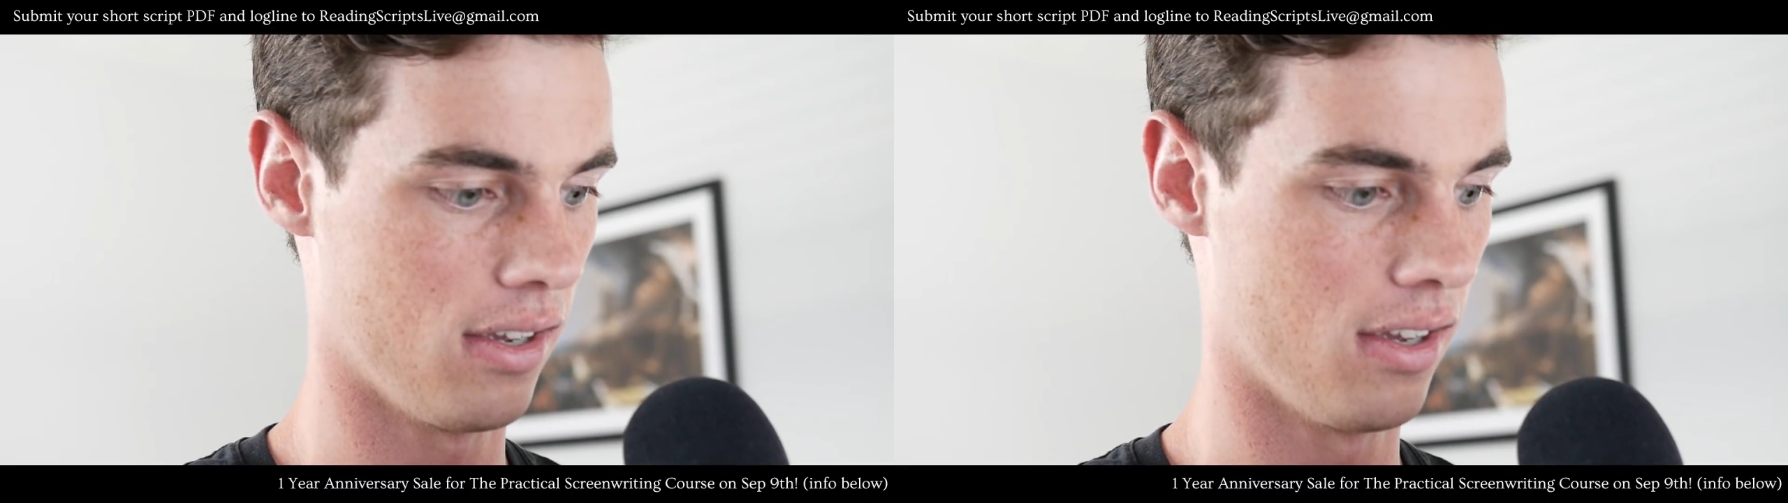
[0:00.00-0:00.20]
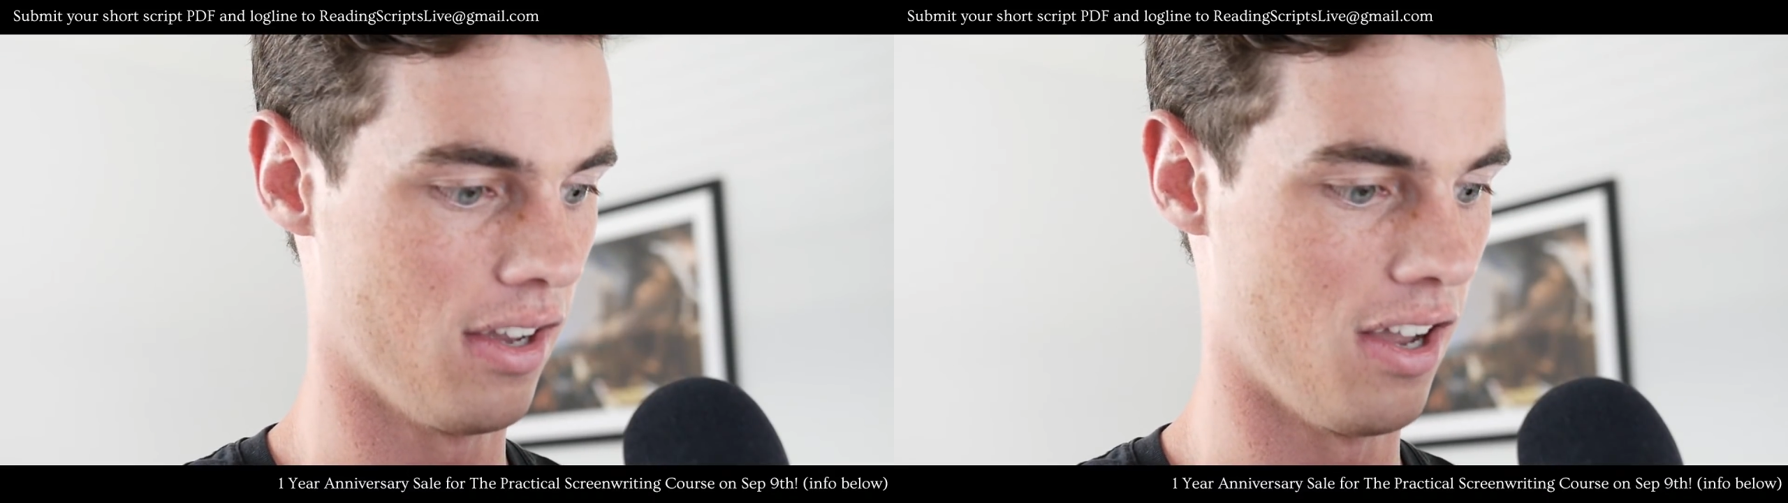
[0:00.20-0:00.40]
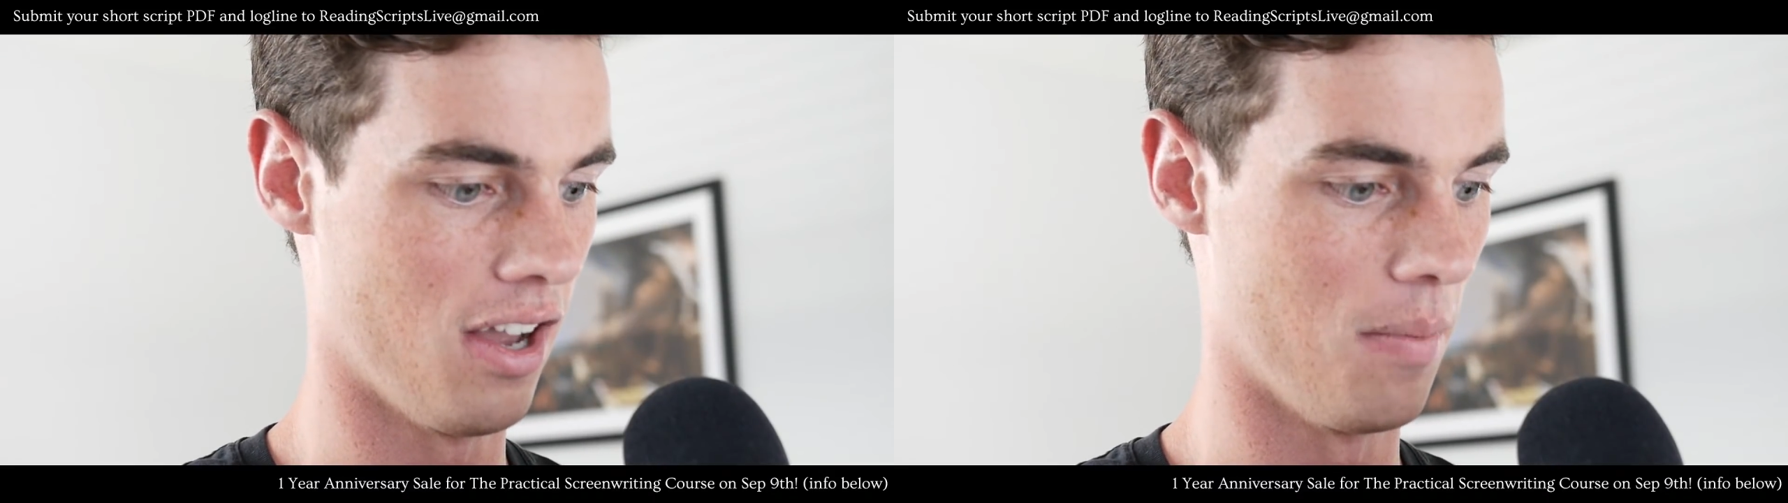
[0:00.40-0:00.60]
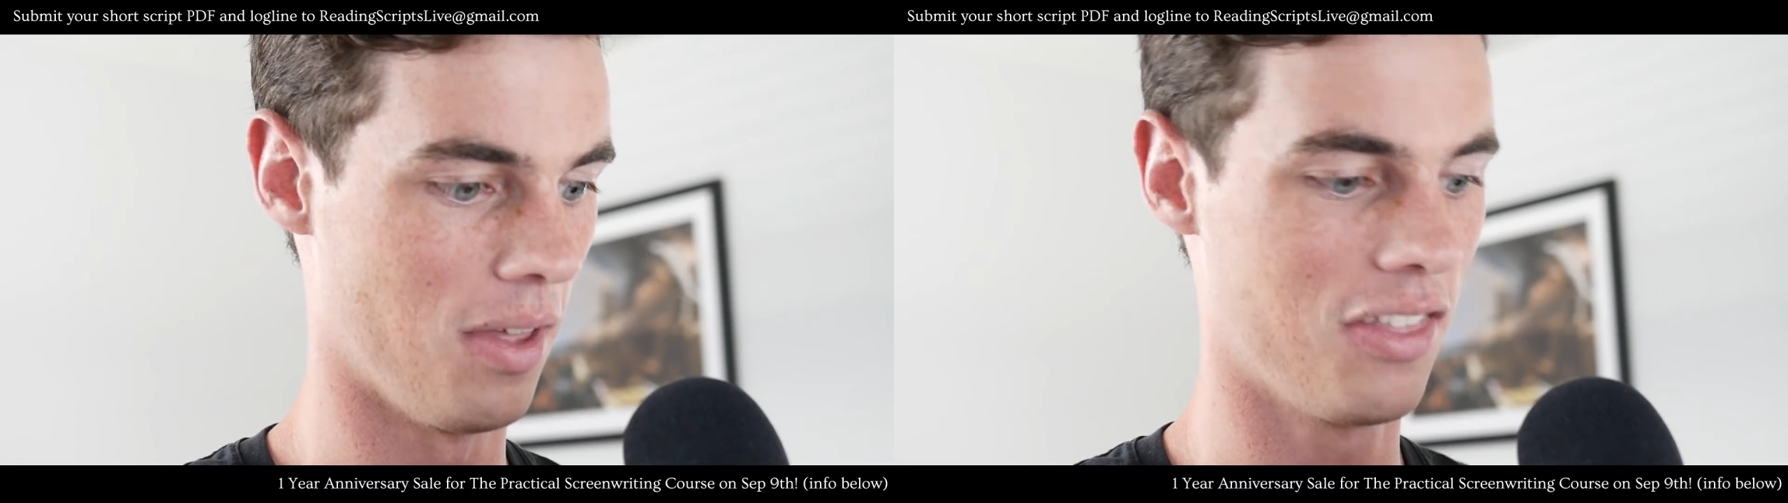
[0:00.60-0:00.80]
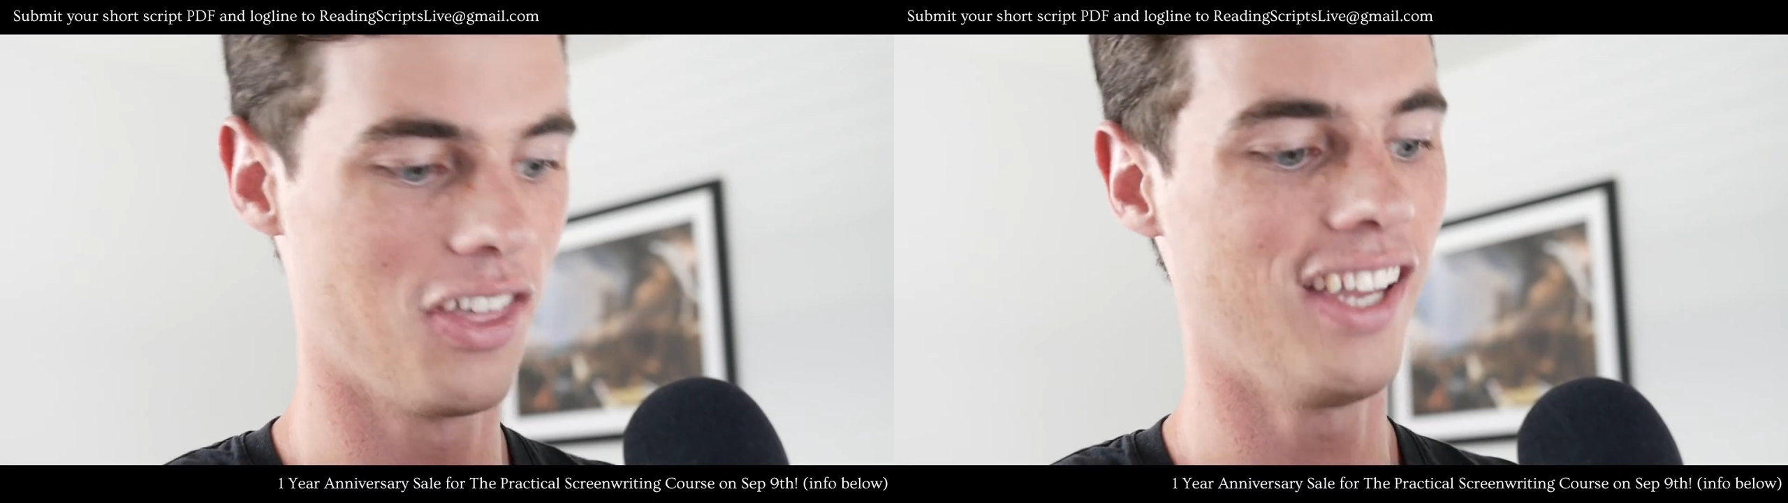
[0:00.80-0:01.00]

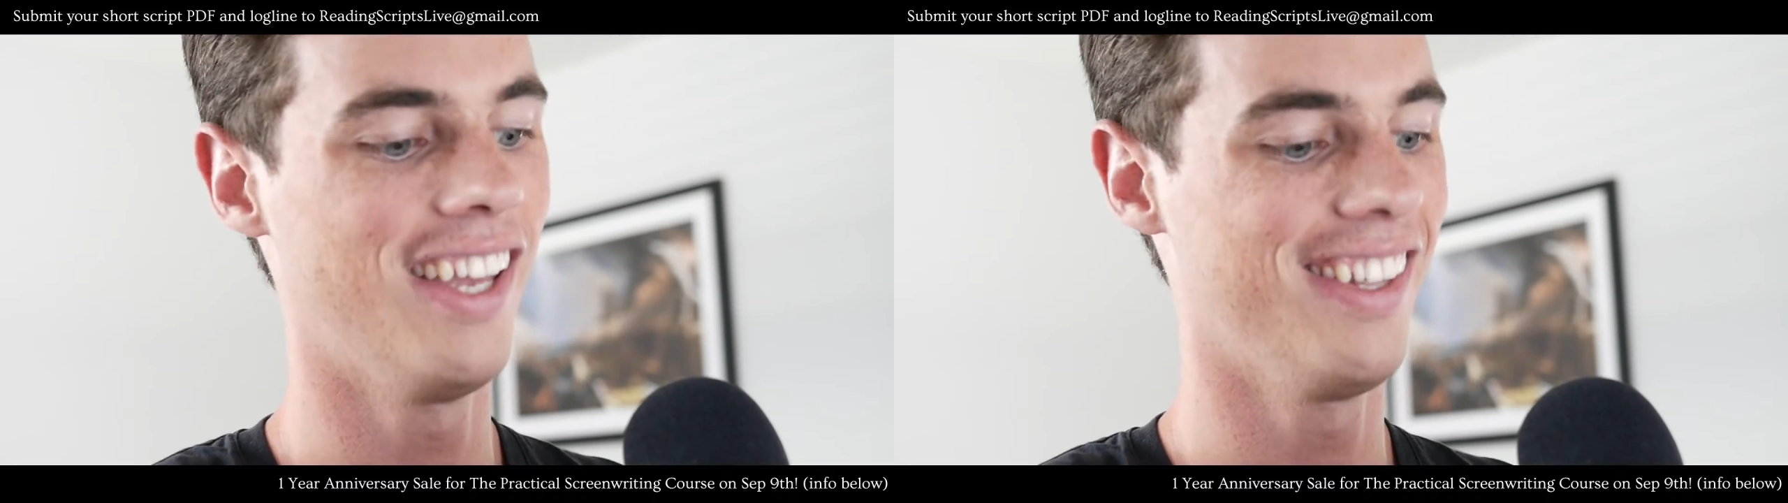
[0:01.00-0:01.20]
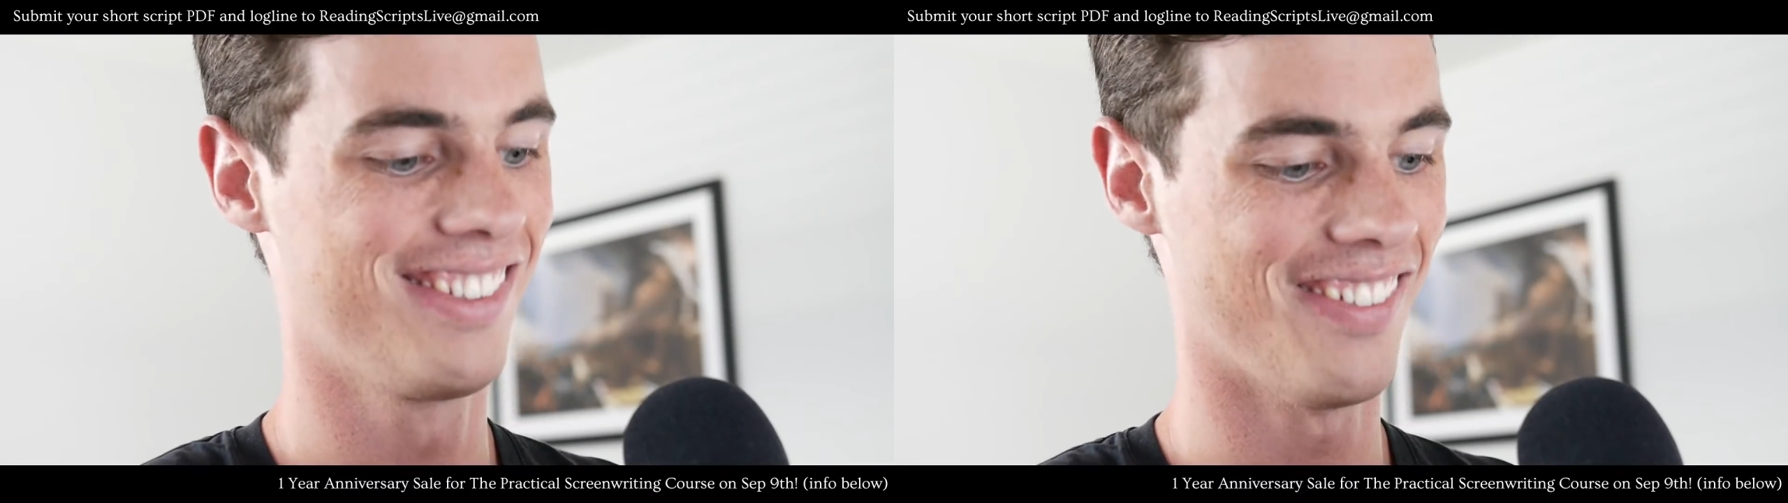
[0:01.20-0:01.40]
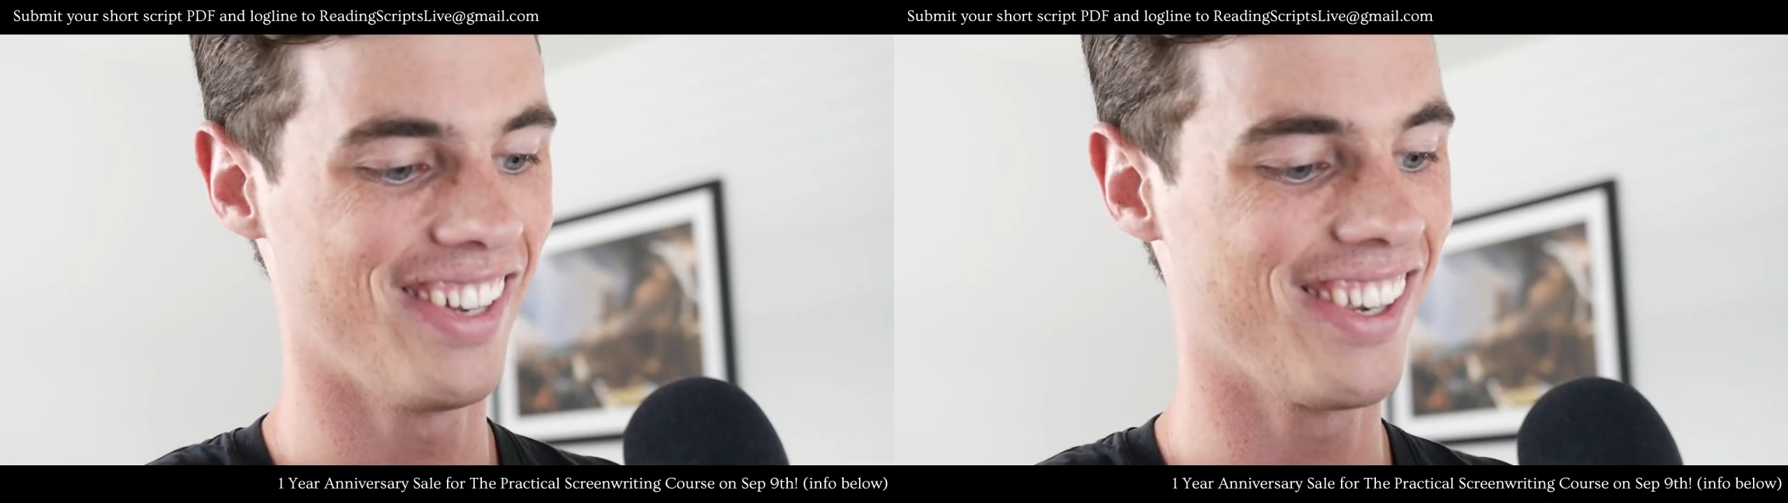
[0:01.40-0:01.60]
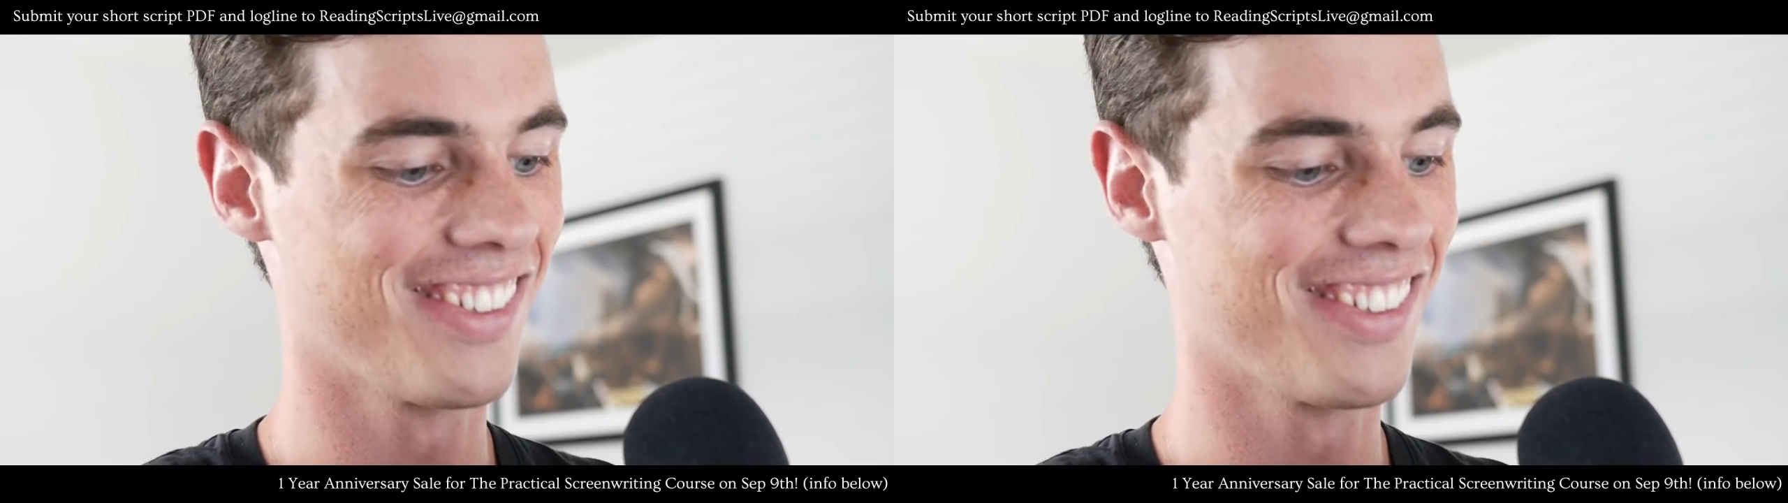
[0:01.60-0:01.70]
somebody goes,